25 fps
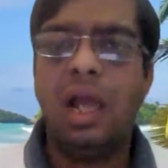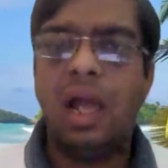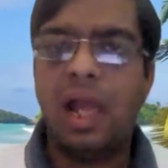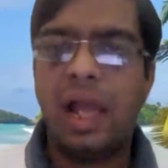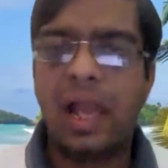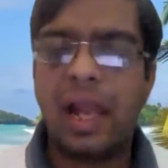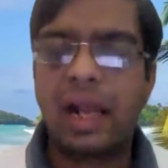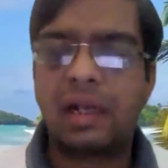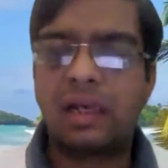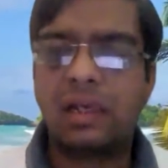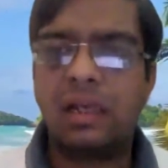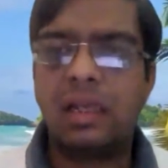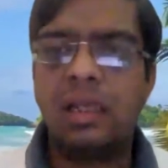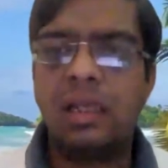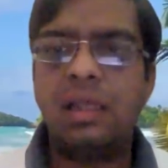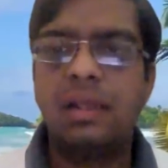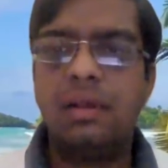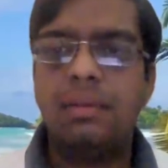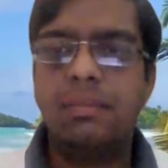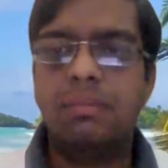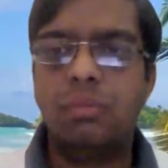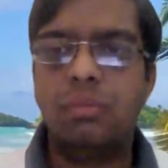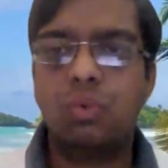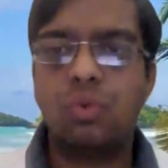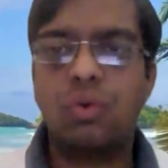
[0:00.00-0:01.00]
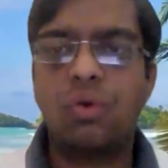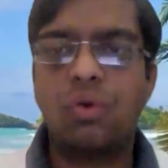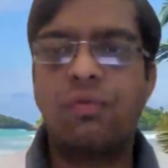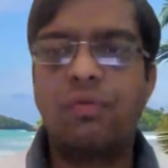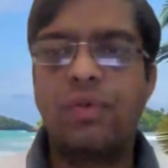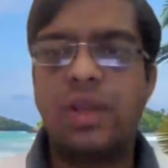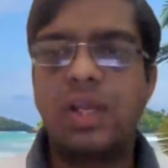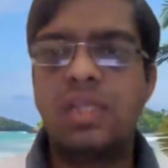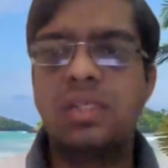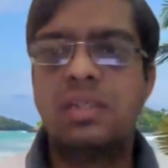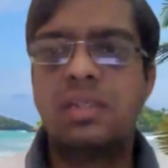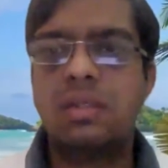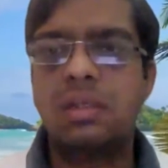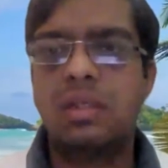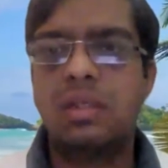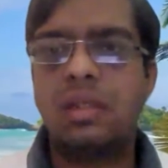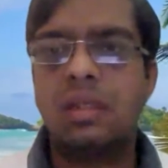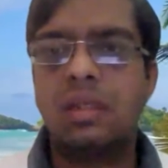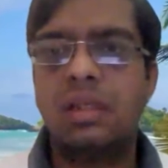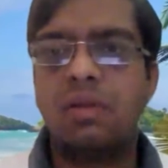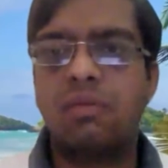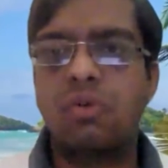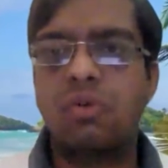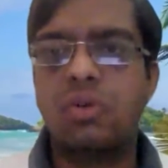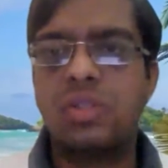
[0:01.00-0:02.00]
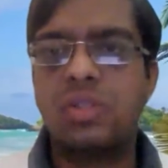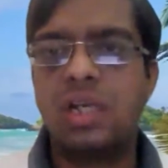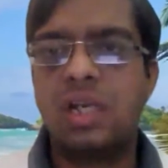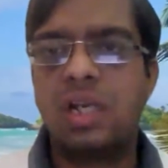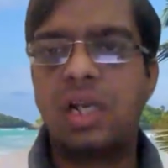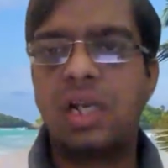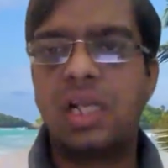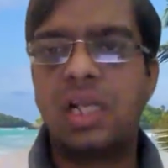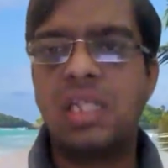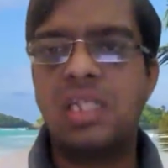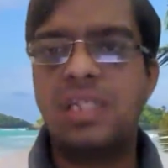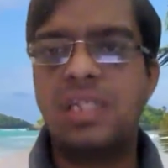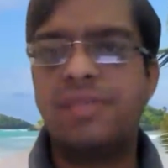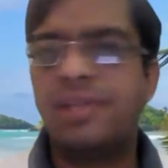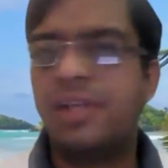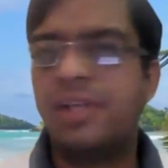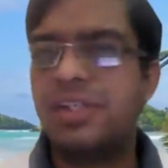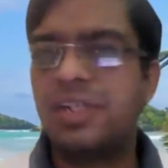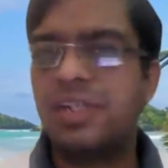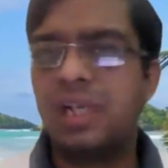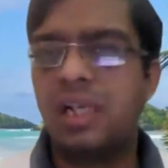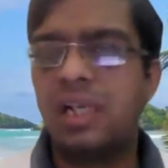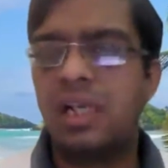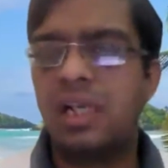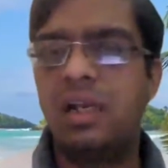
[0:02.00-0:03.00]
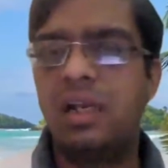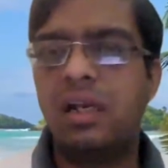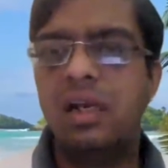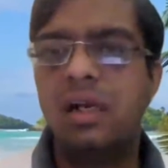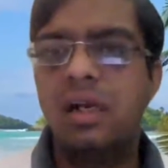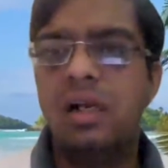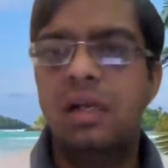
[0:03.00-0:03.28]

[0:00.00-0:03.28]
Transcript: acne, moon face, there was increased facial hair